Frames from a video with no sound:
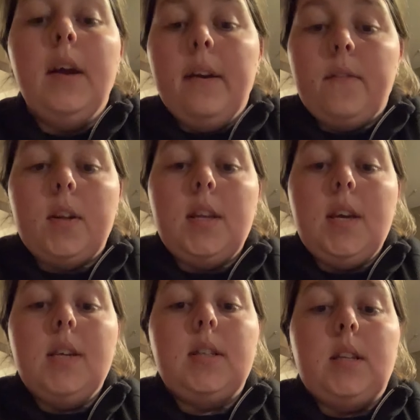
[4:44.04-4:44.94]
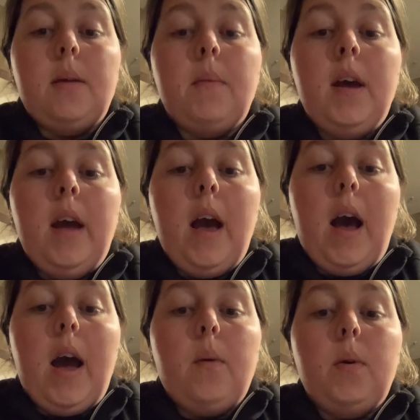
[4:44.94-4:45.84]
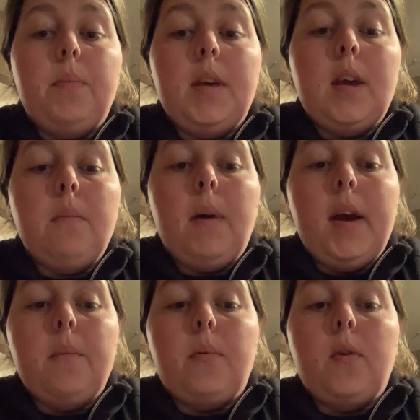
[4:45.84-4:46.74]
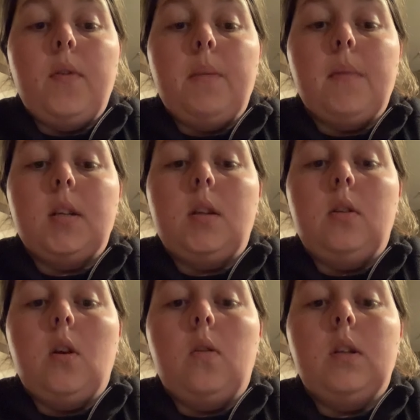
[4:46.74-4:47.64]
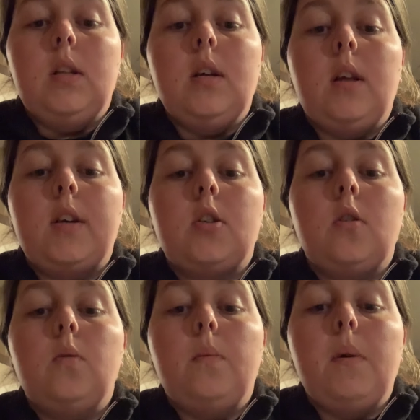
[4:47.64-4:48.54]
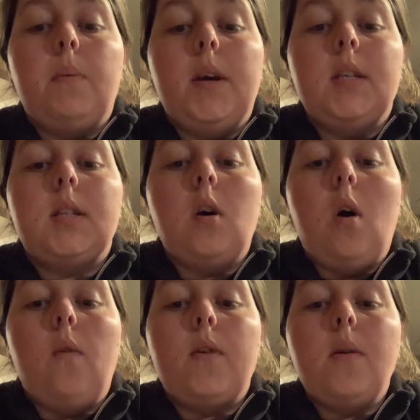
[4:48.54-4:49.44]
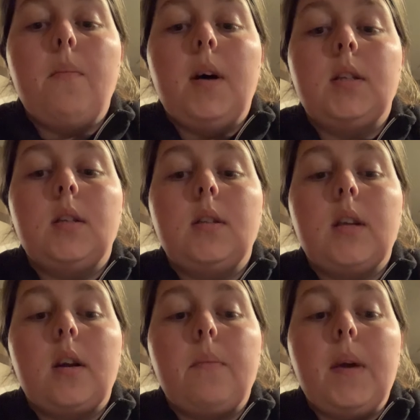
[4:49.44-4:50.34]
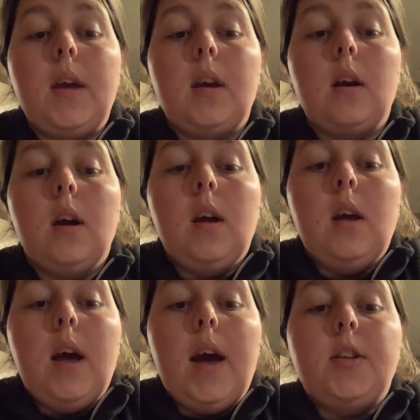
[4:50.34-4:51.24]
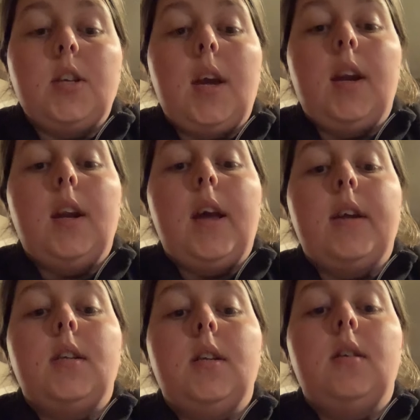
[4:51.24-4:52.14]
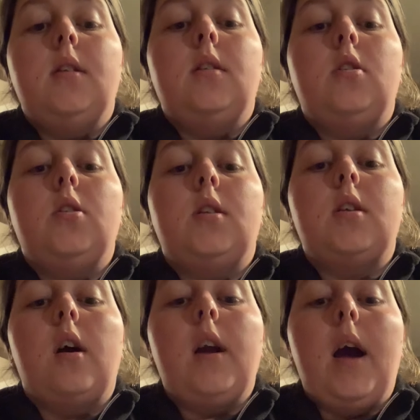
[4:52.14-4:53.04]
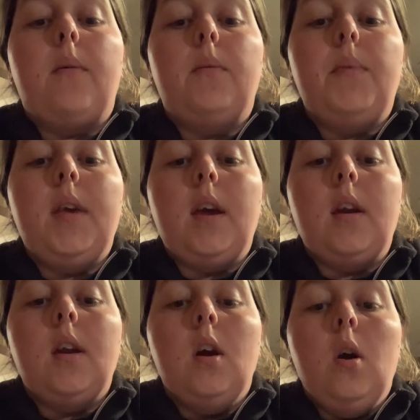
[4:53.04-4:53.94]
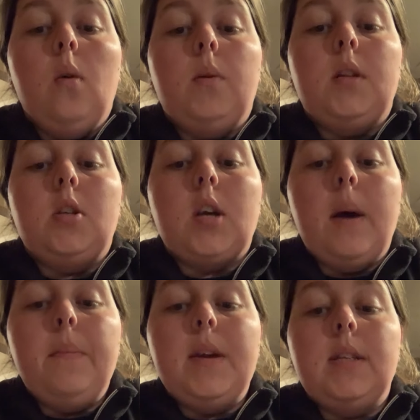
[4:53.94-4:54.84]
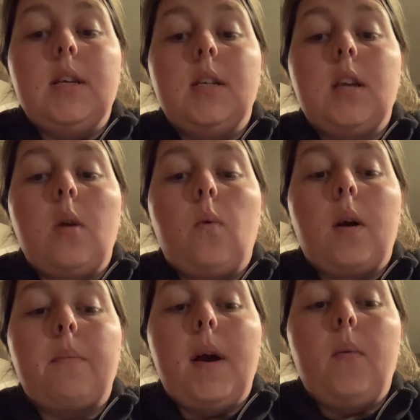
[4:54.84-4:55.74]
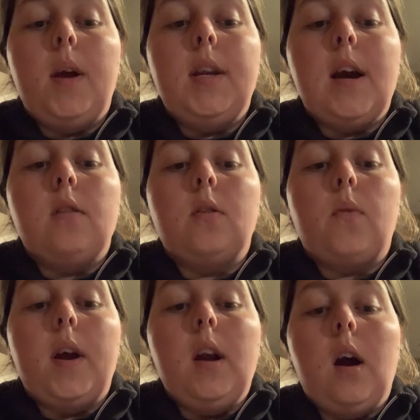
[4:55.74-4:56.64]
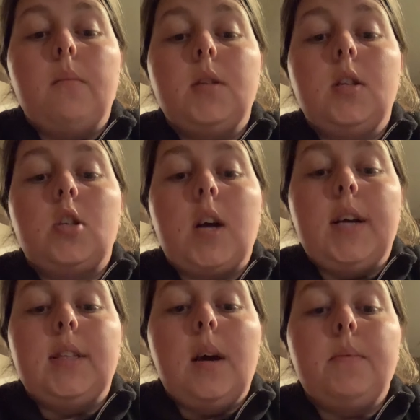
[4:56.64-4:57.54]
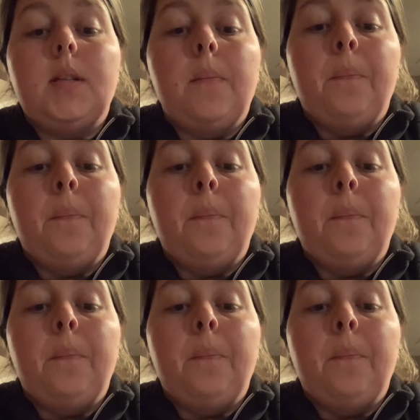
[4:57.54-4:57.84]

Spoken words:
For the E-stim, I would begin by improving muscle tone. The electrodes would be placed over the muscles that are being educated, and to start, I would begin with the trapezius and work my way down the right arm to the triceps.